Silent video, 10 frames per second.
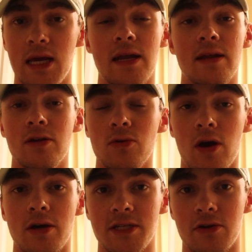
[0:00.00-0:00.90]
and a new
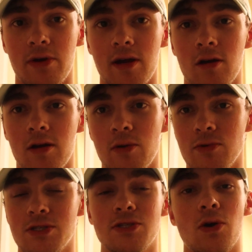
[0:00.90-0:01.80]
content creator, it
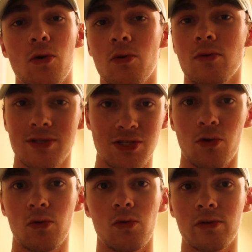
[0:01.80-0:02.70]
was so
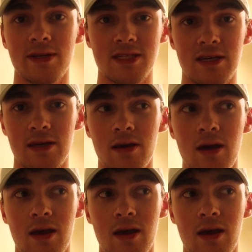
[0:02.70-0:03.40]
cool to see